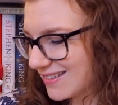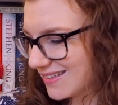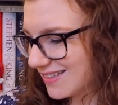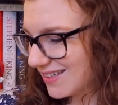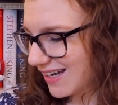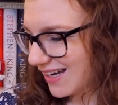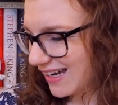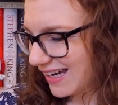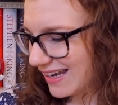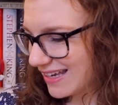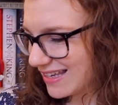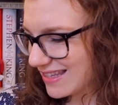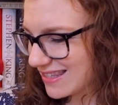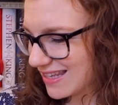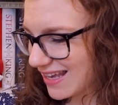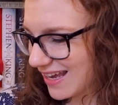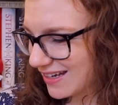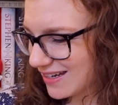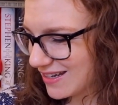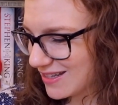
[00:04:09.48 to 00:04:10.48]
dies,
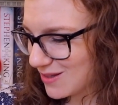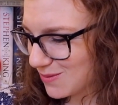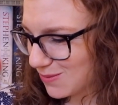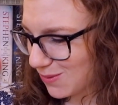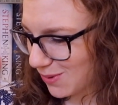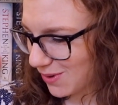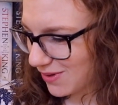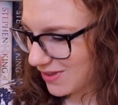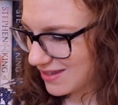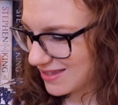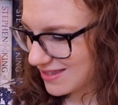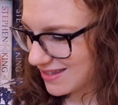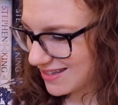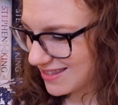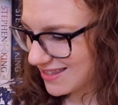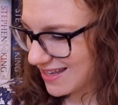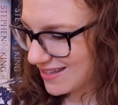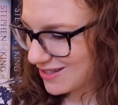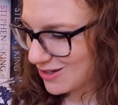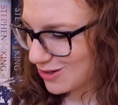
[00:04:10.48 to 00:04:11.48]
and his worthy
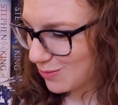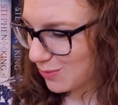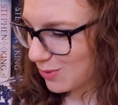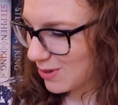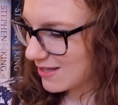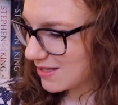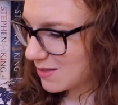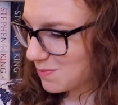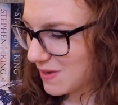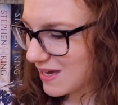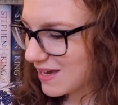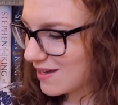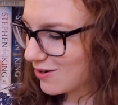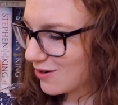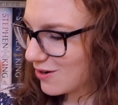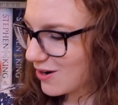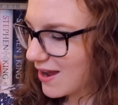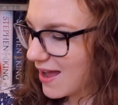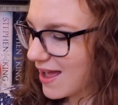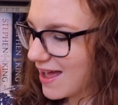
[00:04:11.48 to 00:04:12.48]
successor, Prince
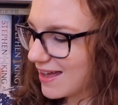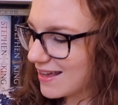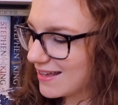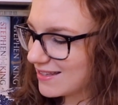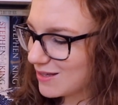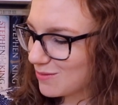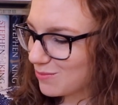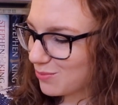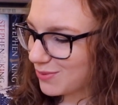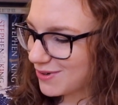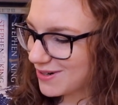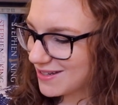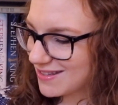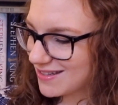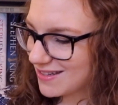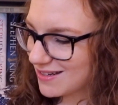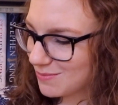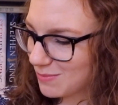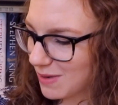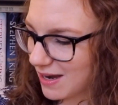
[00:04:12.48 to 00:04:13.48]
Peter, is
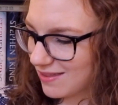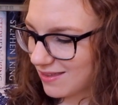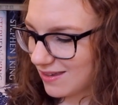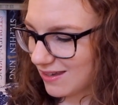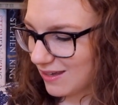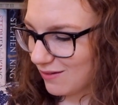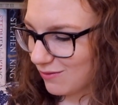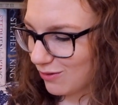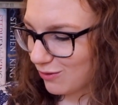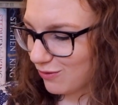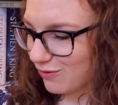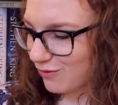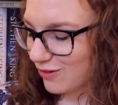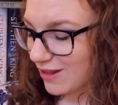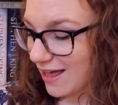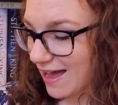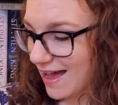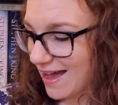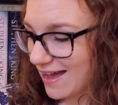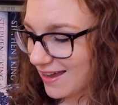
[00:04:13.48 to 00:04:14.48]
imprisoned by the evil
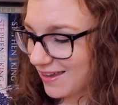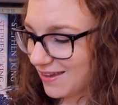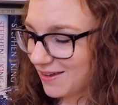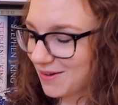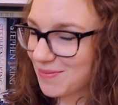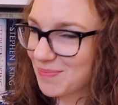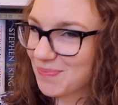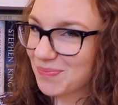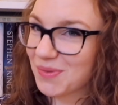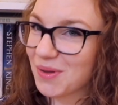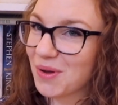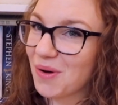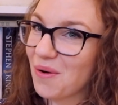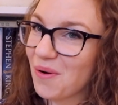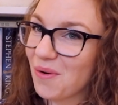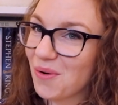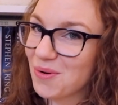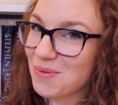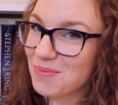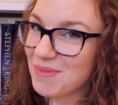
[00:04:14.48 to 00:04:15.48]
Flag.
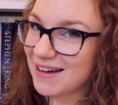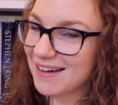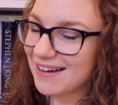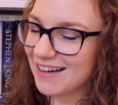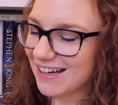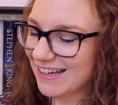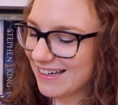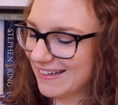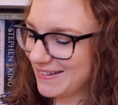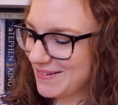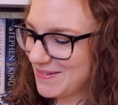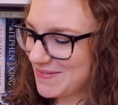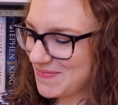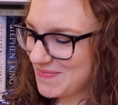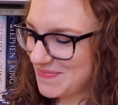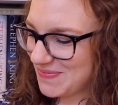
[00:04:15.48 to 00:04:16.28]
Oh my.